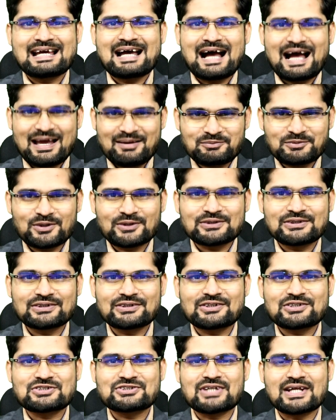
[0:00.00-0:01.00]
I am Doctor
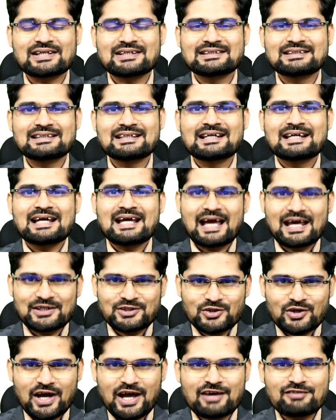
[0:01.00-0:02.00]
Krishnanand and
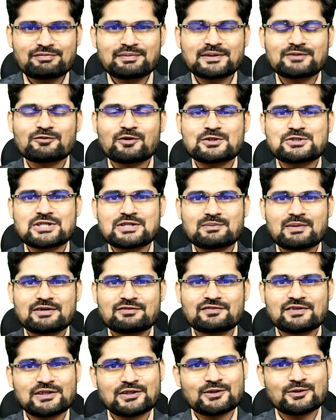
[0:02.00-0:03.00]
you have been watching my
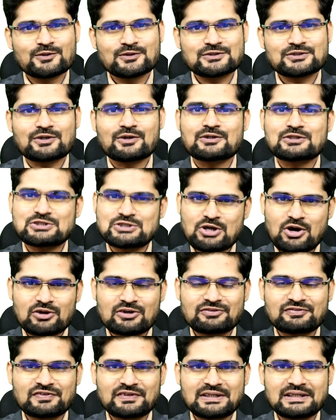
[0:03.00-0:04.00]
videos on
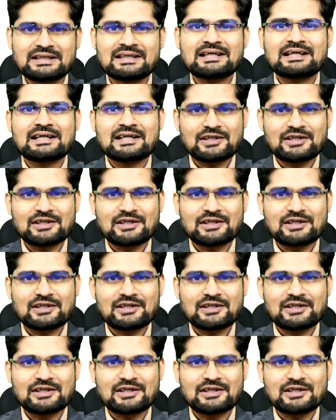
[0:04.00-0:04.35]
geography,